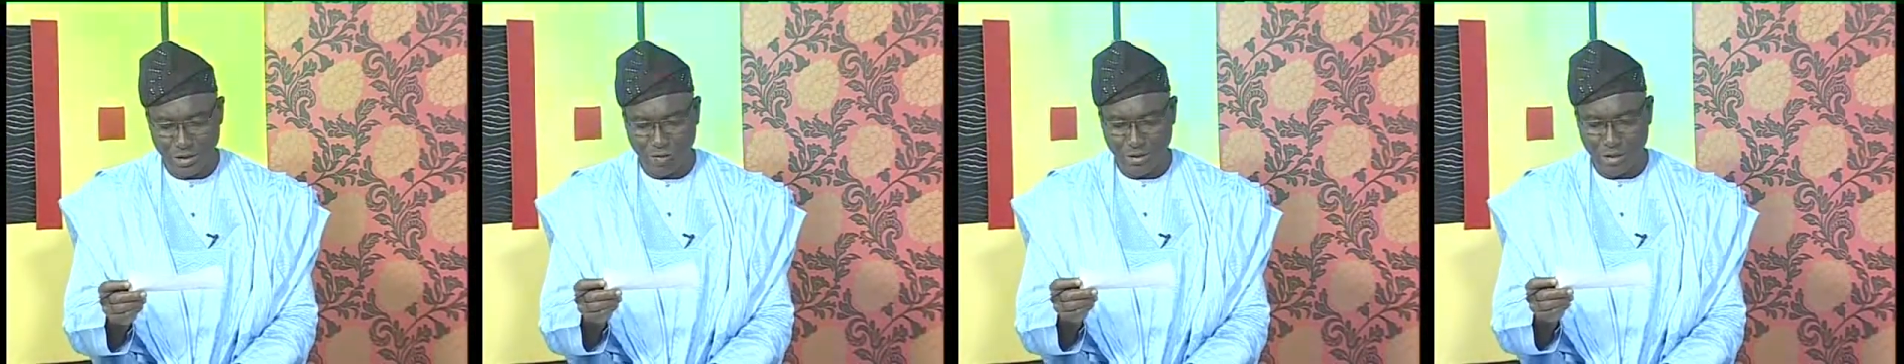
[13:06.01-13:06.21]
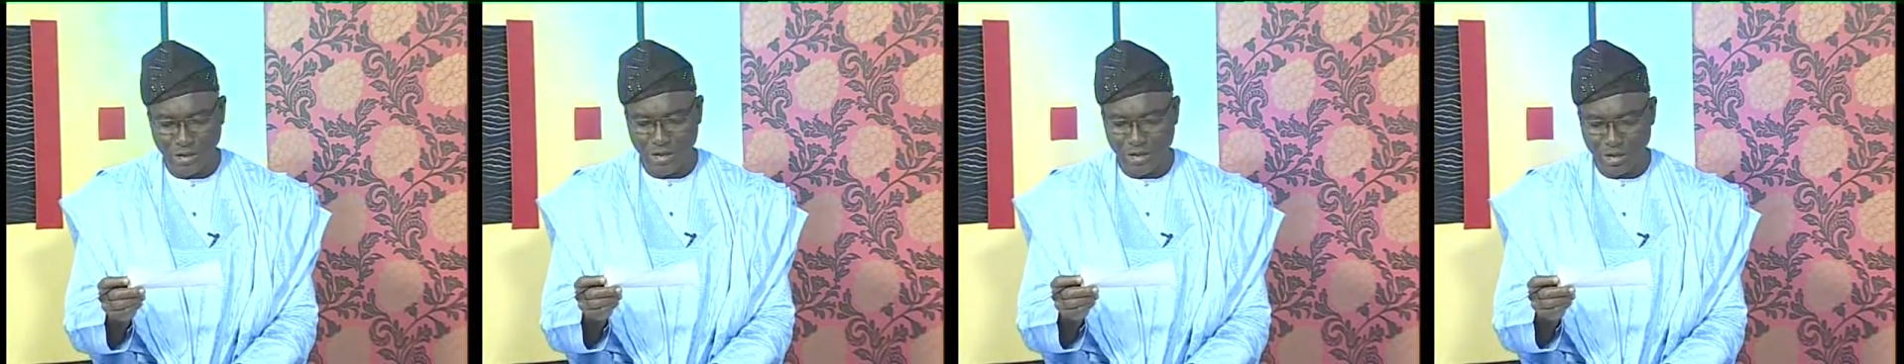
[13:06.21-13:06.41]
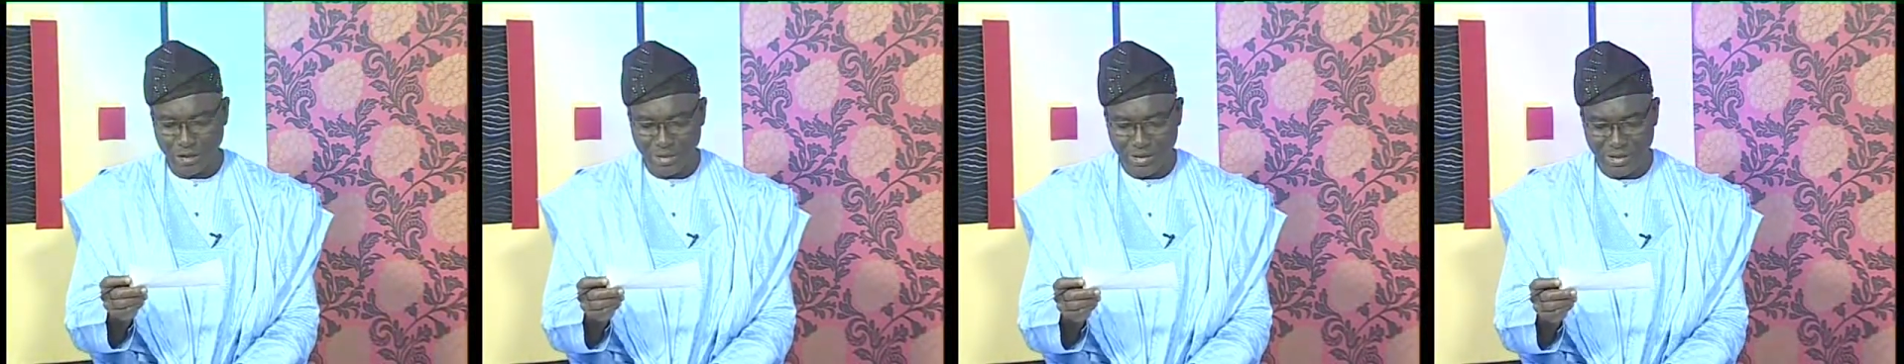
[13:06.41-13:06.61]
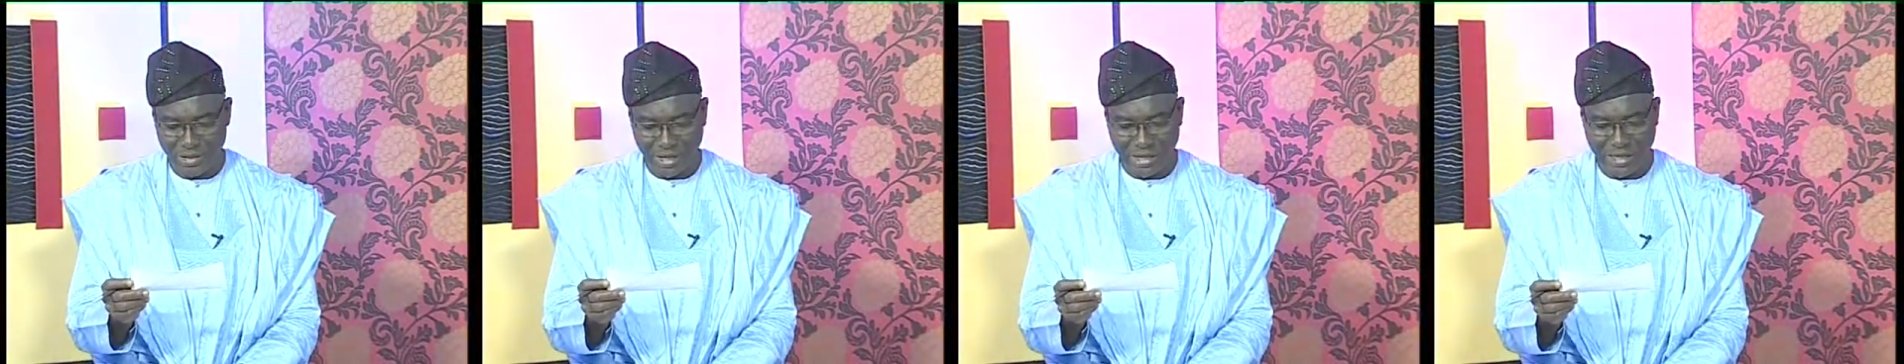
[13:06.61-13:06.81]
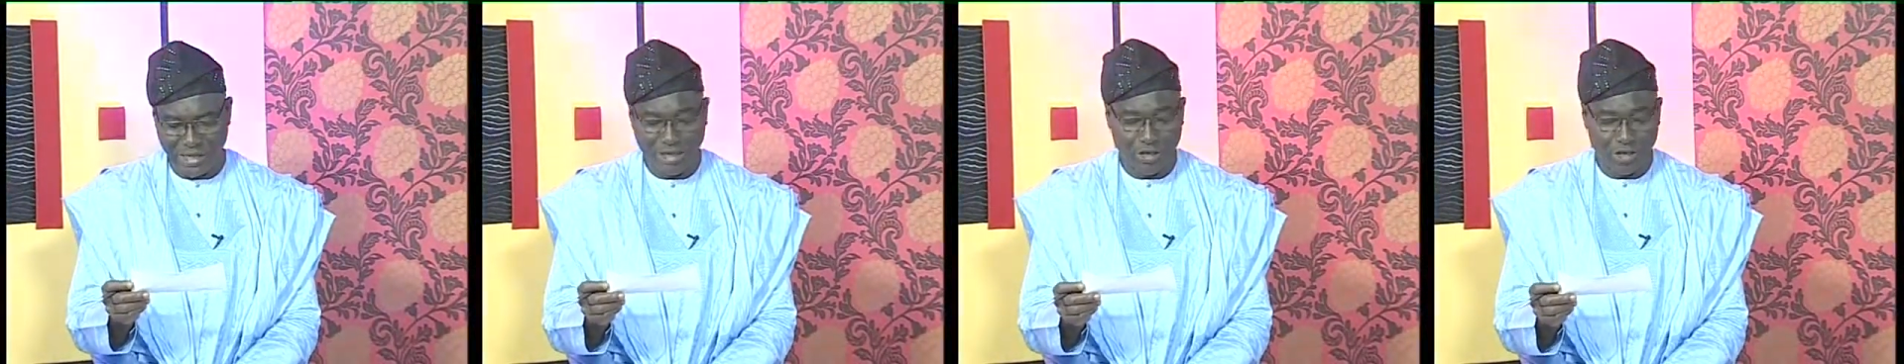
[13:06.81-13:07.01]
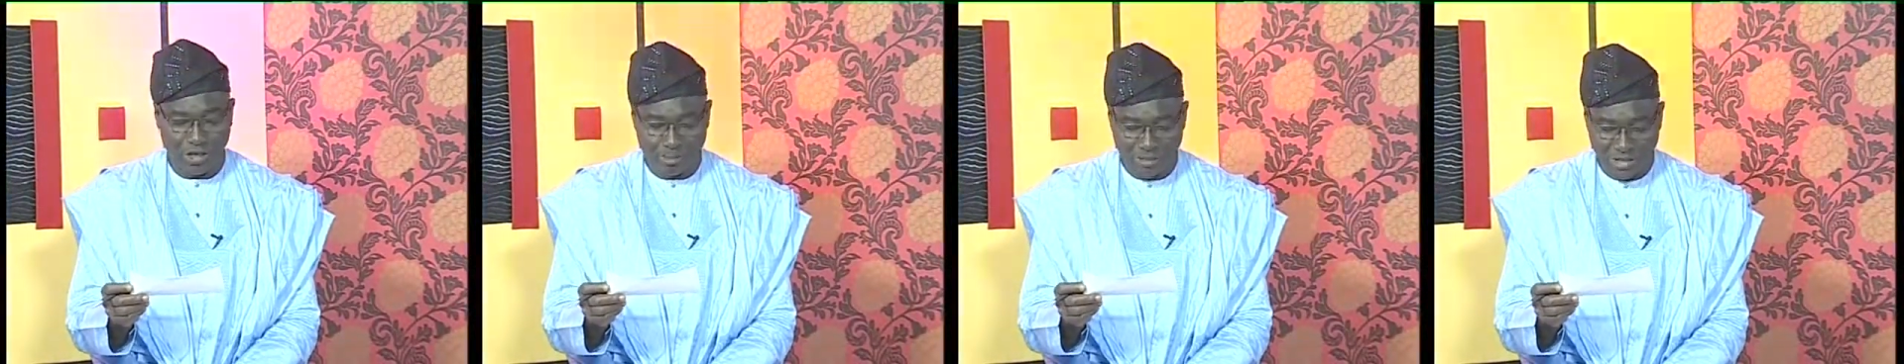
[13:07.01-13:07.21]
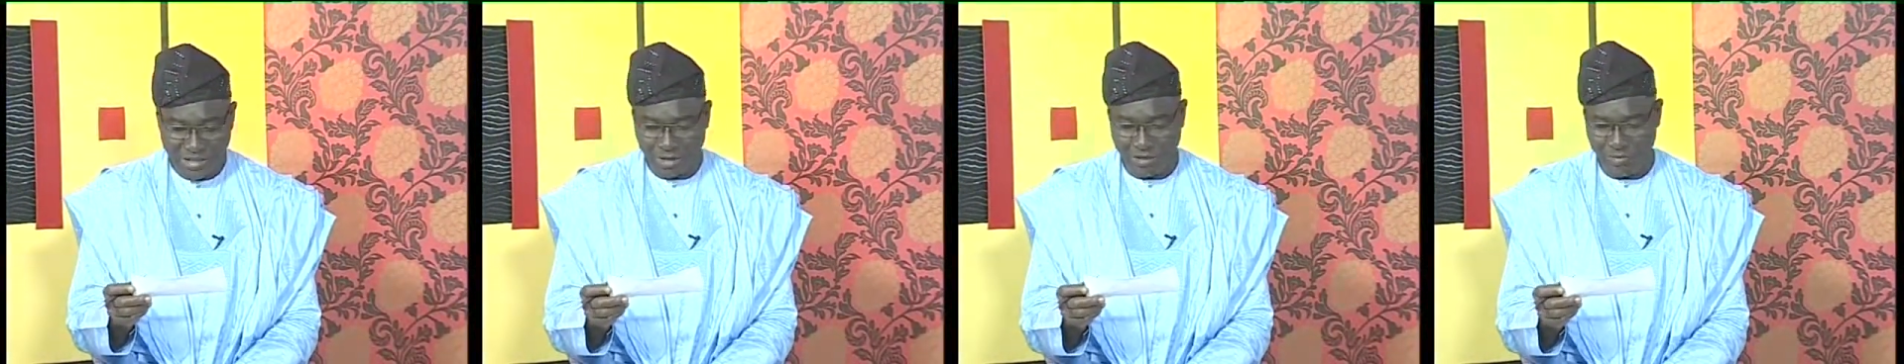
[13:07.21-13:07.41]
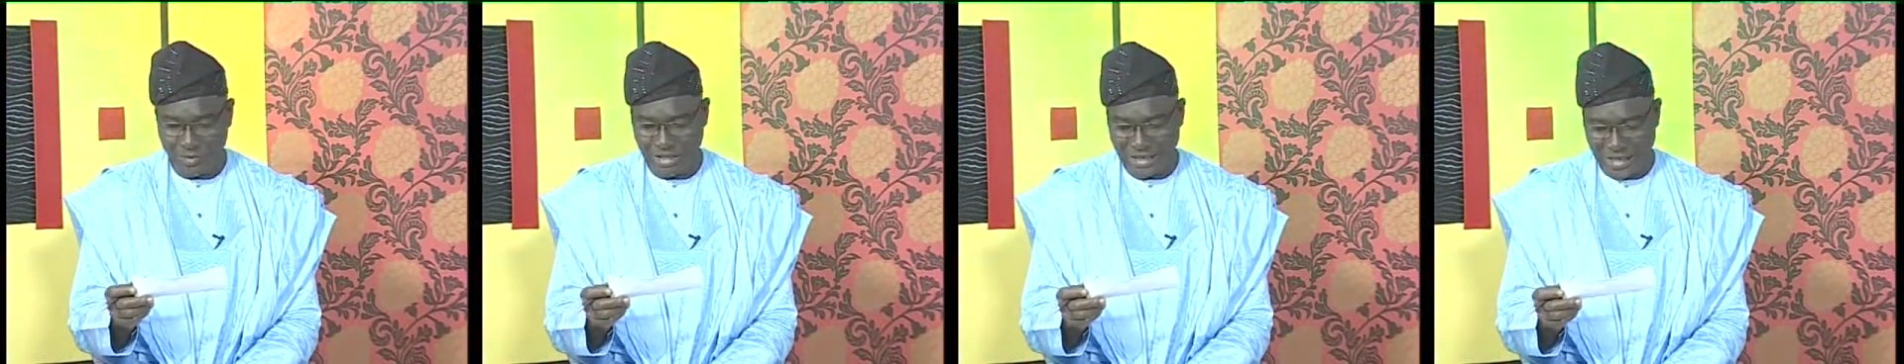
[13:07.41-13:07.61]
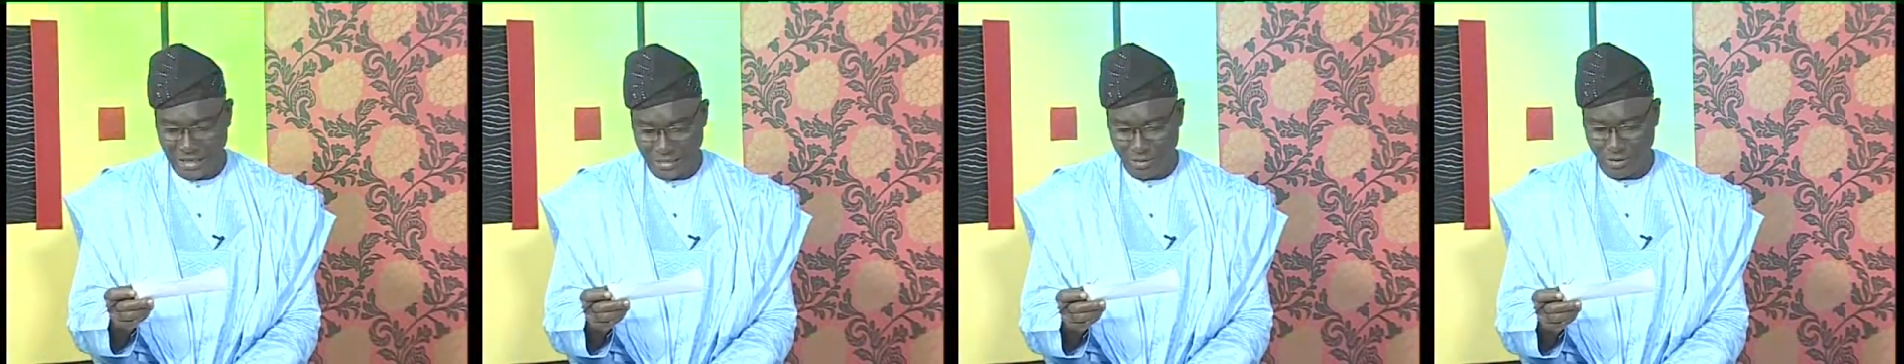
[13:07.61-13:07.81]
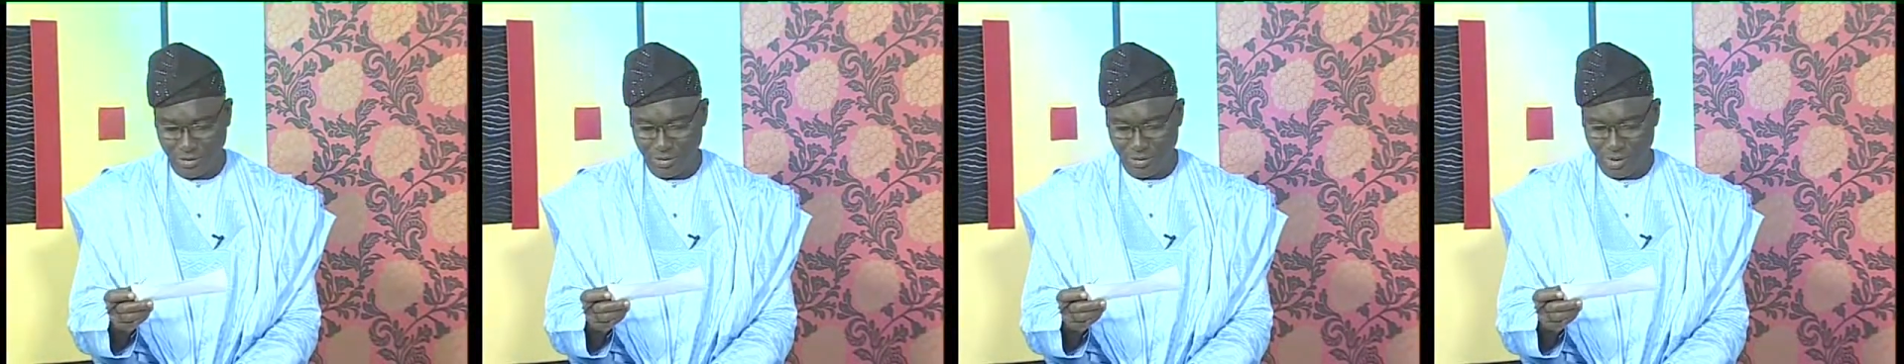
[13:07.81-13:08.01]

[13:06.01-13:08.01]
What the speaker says: of economies of scale,